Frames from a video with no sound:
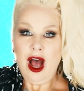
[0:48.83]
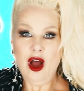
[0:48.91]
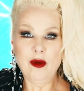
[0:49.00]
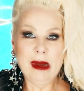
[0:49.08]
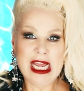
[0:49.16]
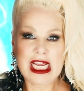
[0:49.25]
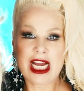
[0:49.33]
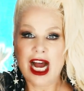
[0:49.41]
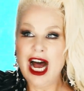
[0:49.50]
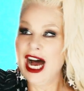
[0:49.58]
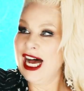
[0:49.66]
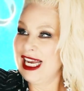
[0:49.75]
Oh my
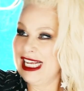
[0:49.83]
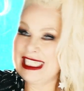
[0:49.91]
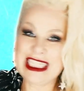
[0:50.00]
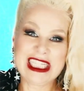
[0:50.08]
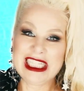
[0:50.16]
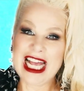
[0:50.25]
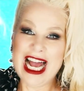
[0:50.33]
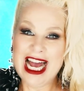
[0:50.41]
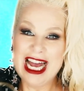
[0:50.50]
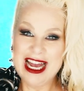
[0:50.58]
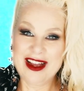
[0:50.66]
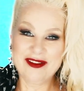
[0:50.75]
God, it's
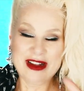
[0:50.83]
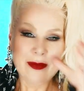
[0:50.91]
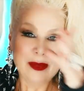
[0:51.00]
alive!